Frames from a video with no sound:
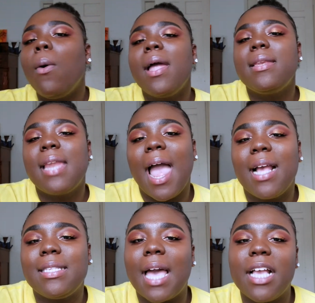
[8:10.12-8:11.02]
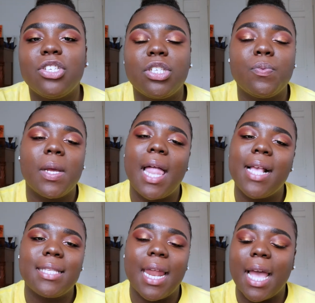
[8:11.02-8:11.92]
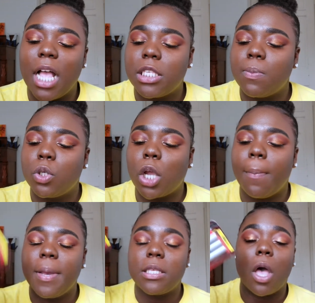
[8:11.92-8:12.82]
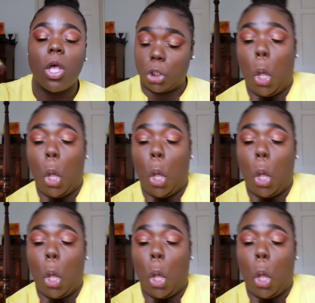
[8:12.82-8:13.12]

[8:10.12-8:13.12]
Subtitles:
next, I just realized that I got some Sharpies off.